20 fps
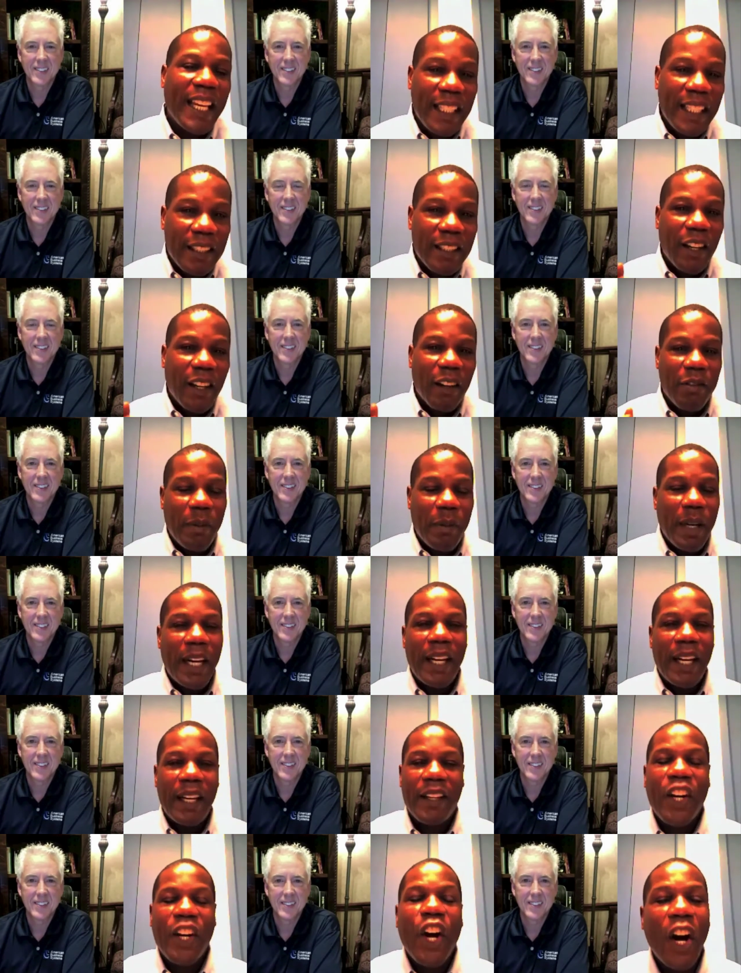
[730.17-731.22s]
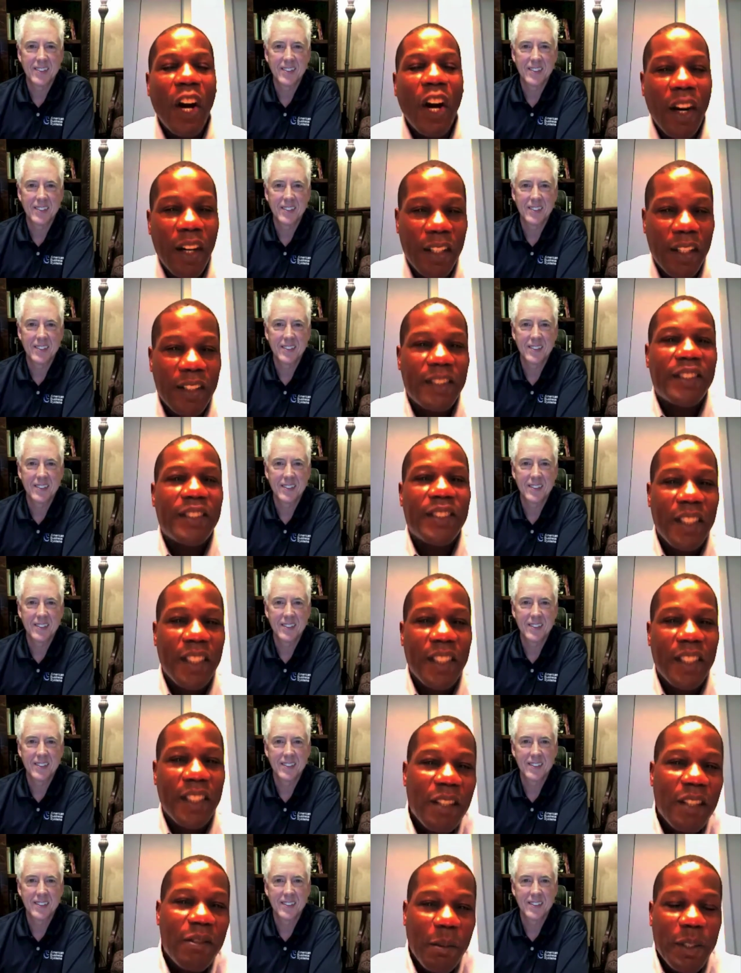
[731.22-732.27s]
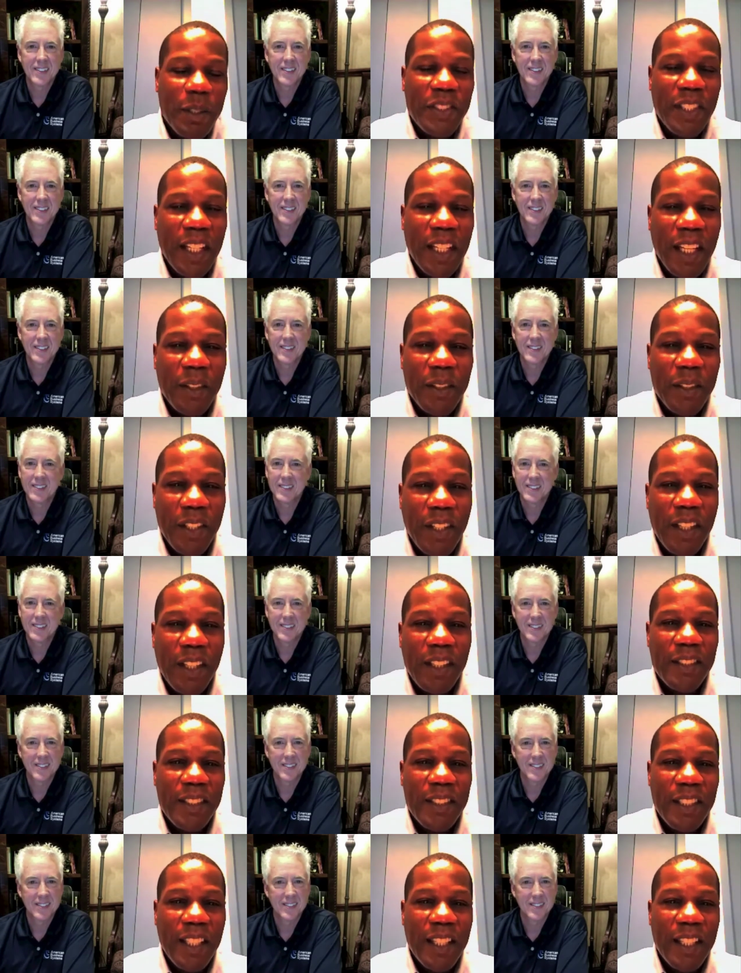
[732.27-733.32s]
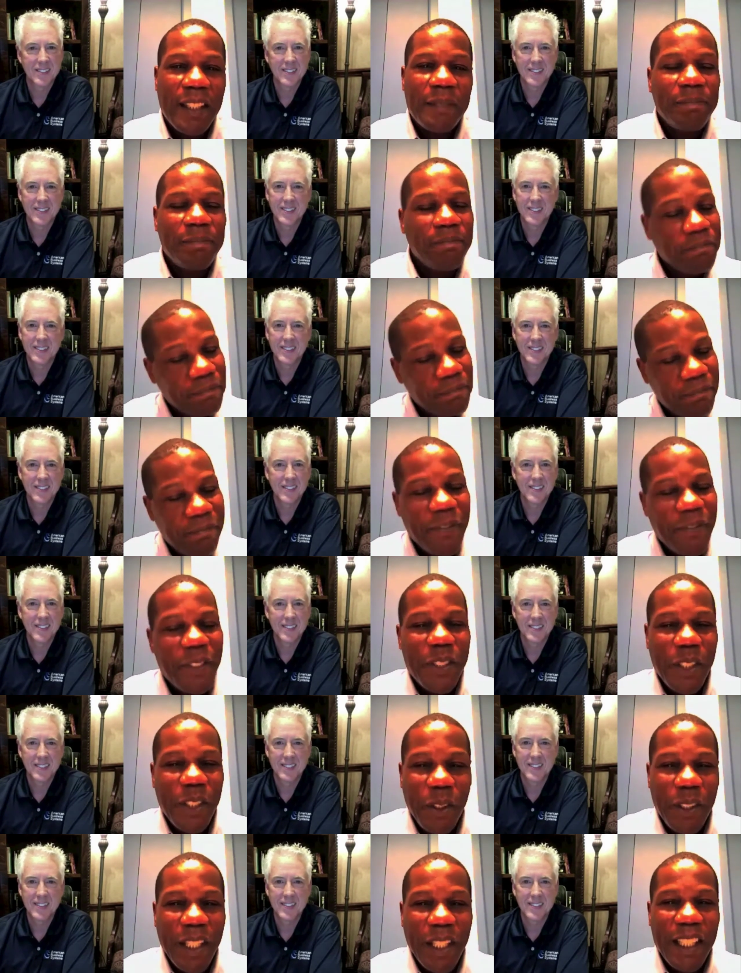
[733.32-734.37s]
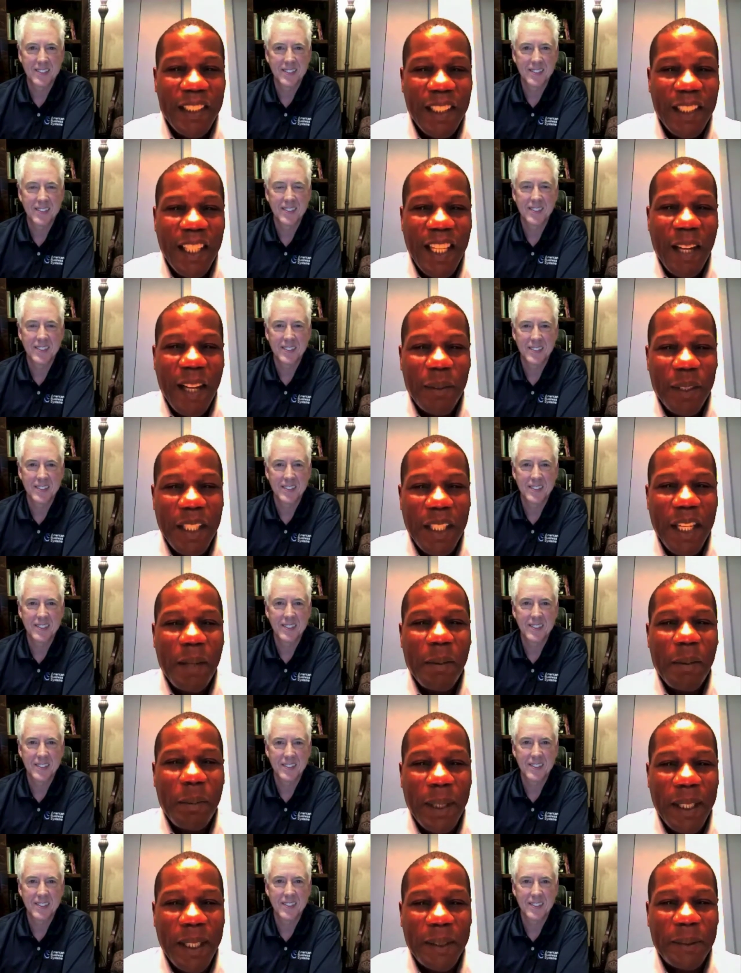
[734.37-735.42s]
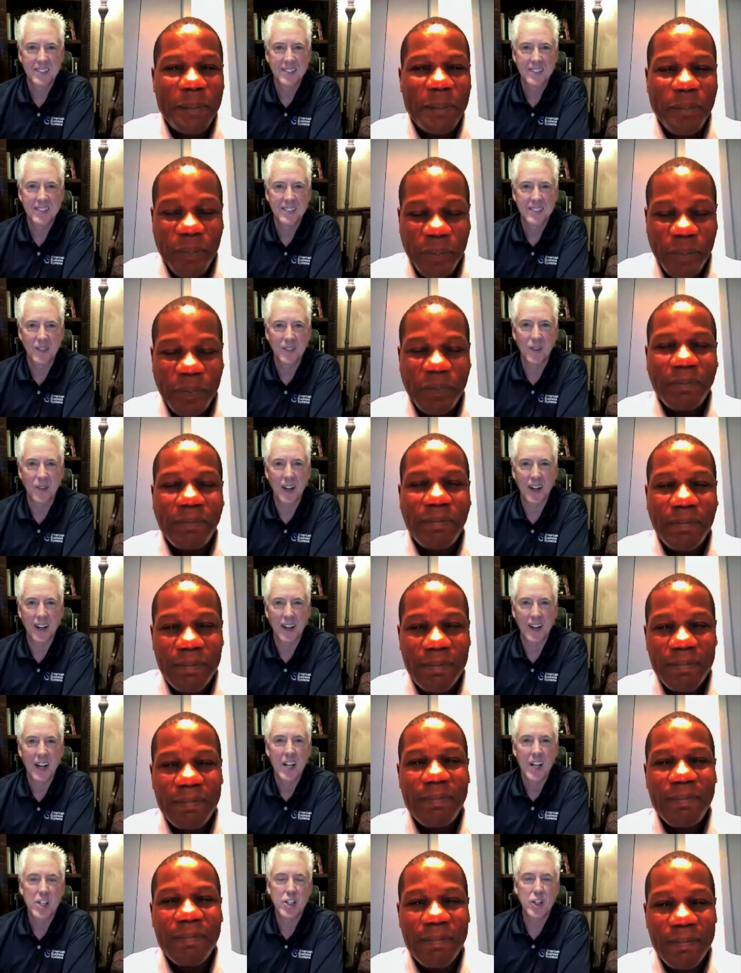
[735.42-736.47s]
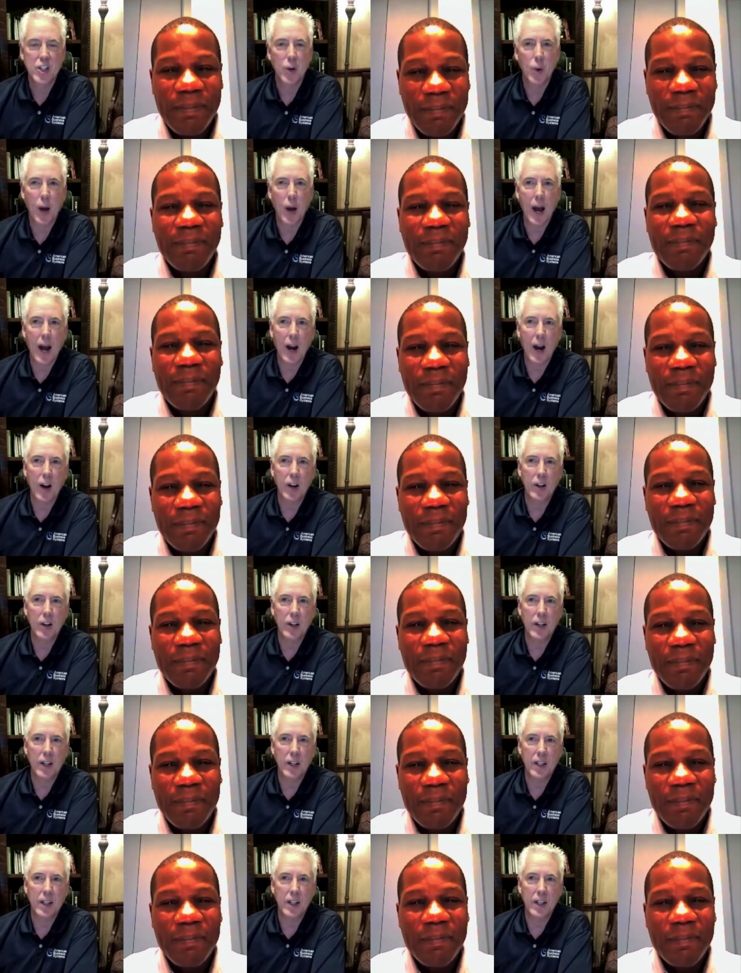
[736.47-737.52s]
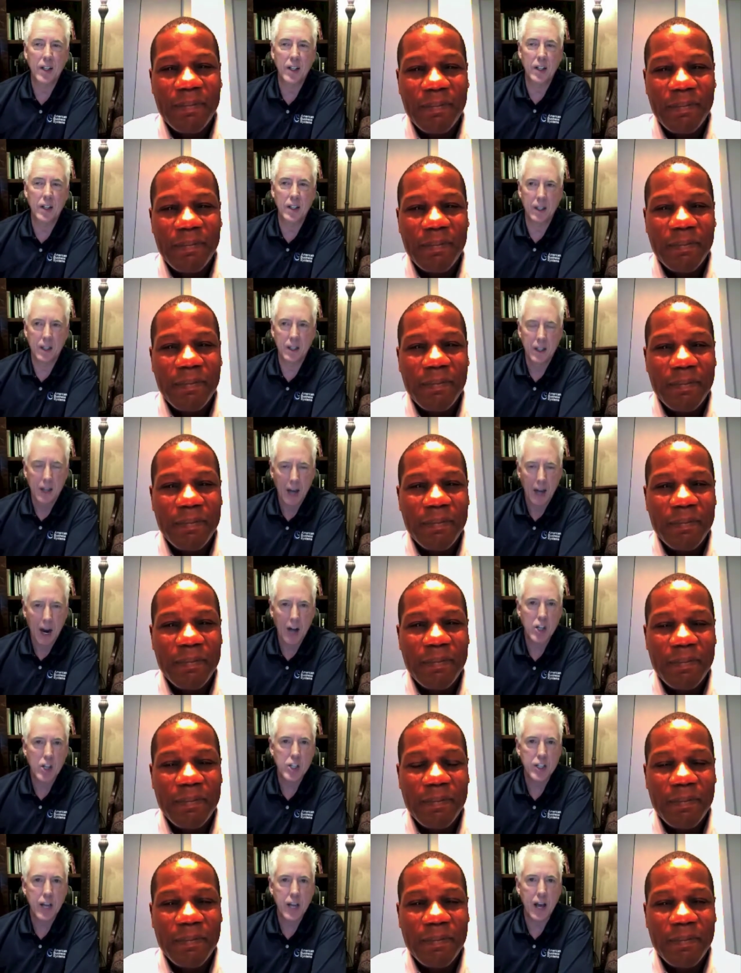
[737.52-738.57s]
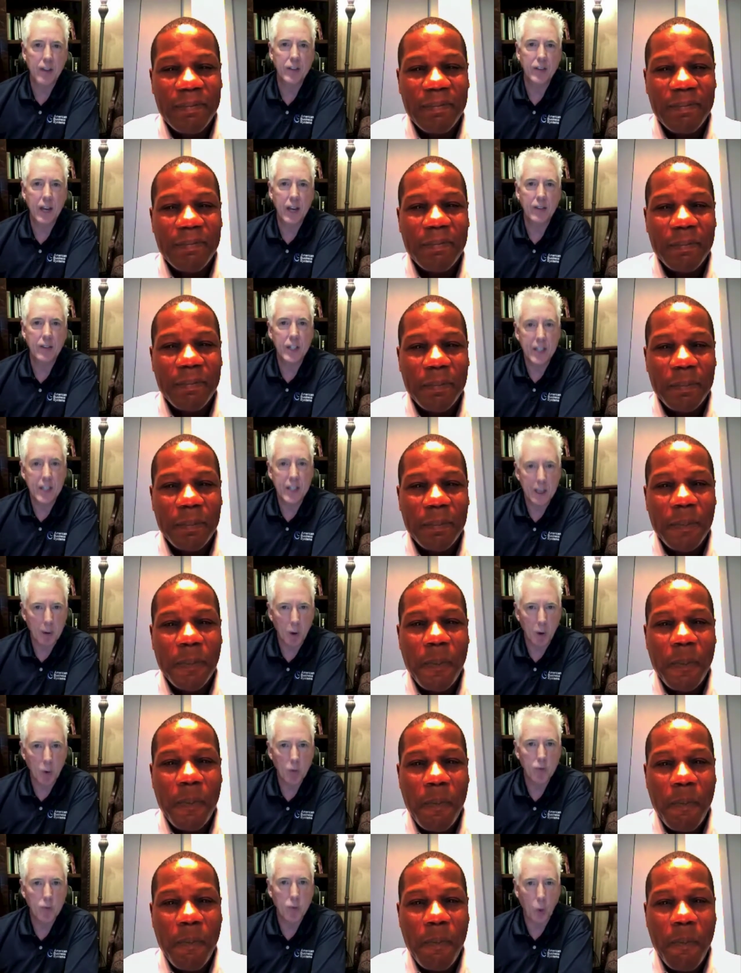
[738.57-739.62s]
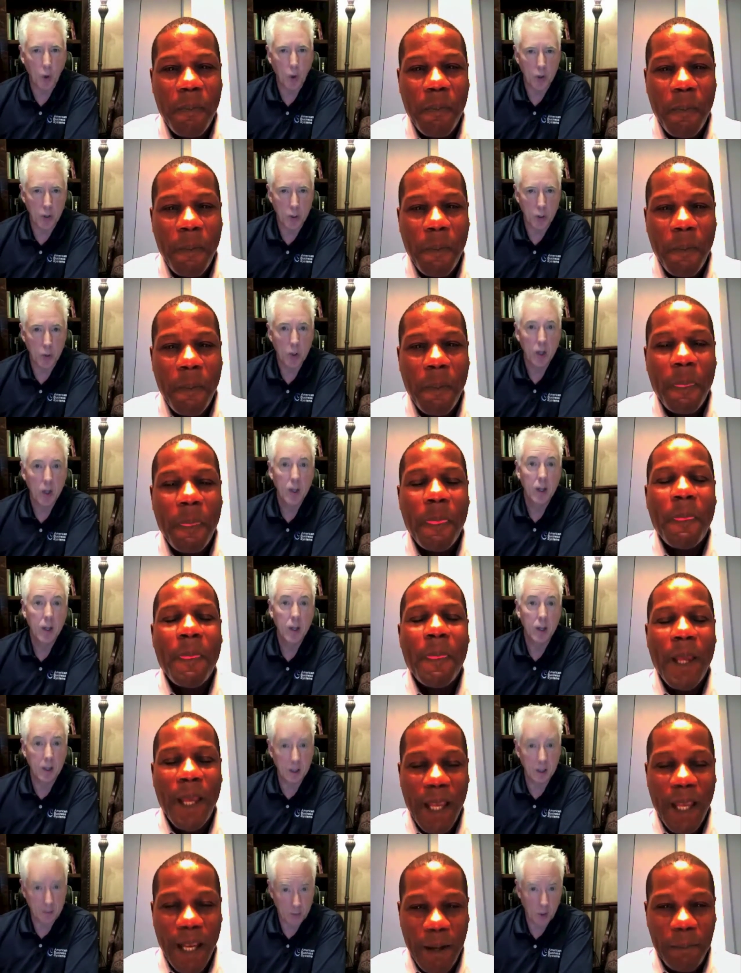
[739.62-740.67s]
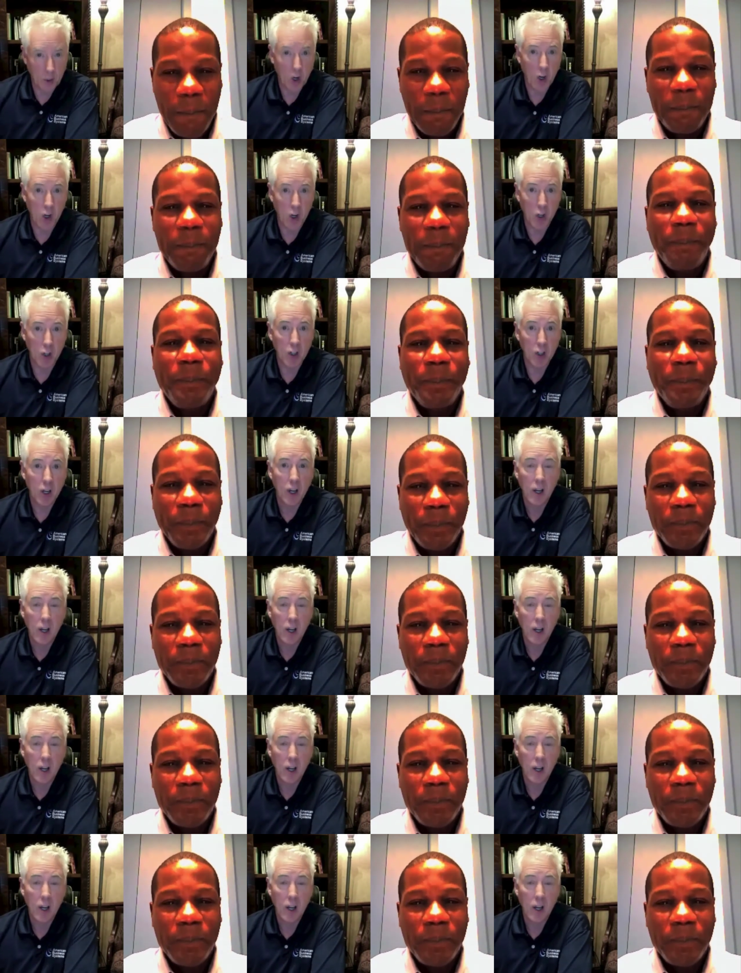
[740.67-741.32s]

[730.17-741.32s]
Speaker 1: 8 of my cards from the send-out cards, so that's how that one came about.
Speaker 2: Wow! So our staff gave the demo for you,
Speaker 1: for